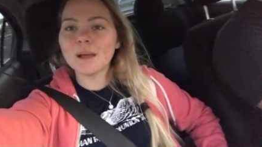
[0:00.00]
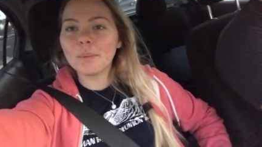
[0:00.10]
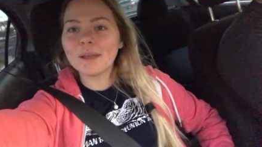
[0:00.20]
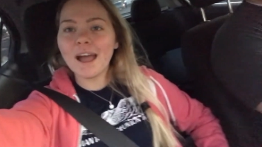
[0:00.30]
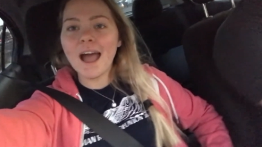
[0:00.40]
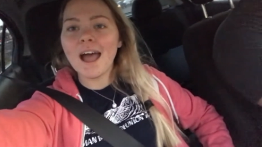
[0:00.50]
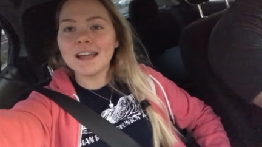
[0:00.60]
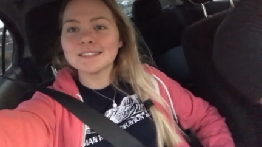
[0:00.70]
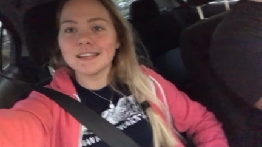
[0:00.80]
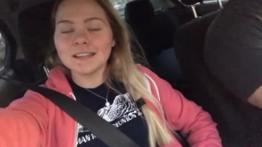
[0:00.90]
up
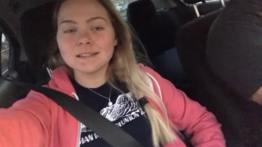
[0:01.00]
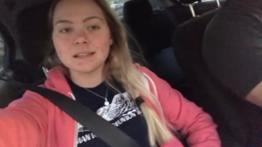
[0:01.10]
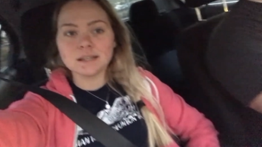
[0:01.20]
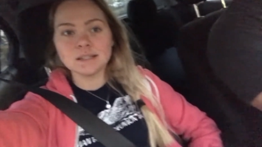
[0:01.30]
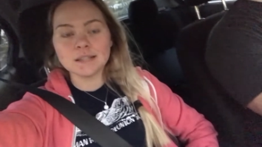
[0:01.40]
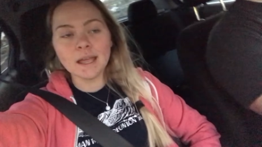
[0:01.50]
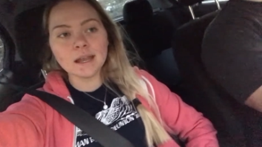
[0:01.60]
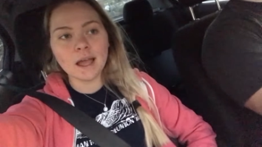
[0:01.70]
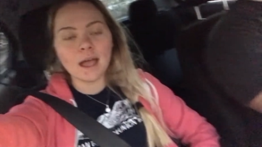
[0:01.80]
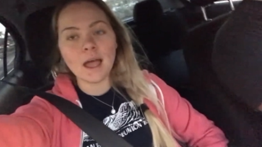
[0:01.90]
guys? It's date
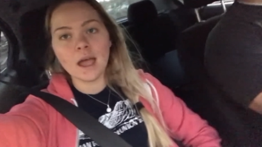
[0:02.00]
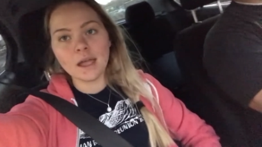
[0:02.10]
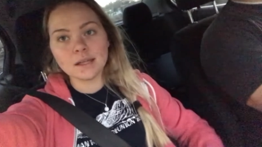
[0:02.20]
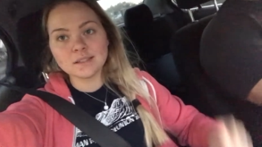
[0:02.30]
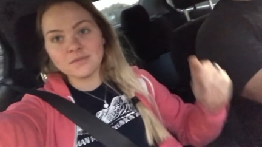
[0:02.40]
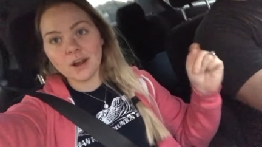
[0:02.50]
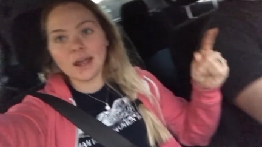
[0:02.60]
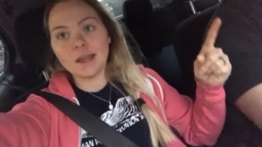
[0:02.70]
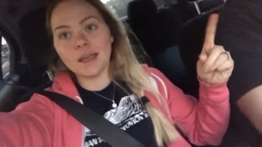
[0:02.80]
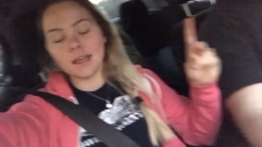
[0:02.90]
night. It's
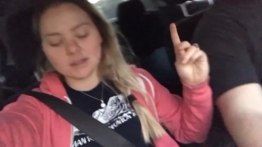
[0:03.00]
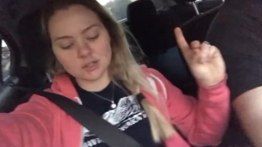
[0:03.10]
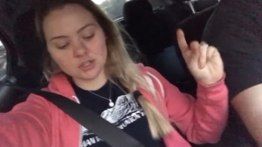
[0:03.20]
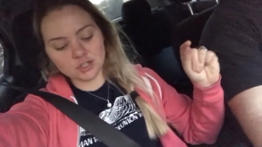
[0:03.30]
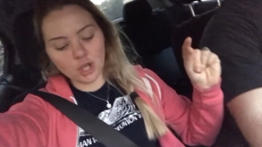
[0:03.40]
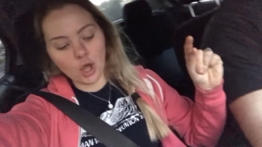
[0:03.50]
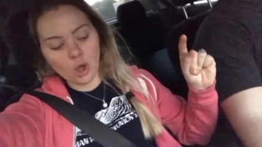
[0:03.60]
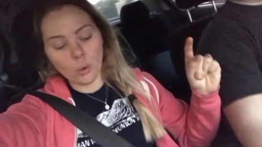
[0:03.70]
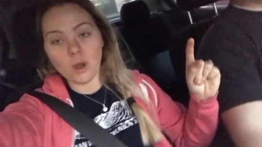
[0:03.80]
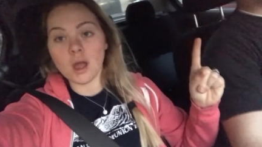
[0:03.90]
Friday.
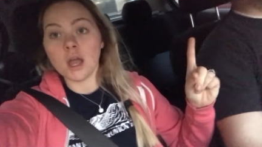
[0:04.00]
So,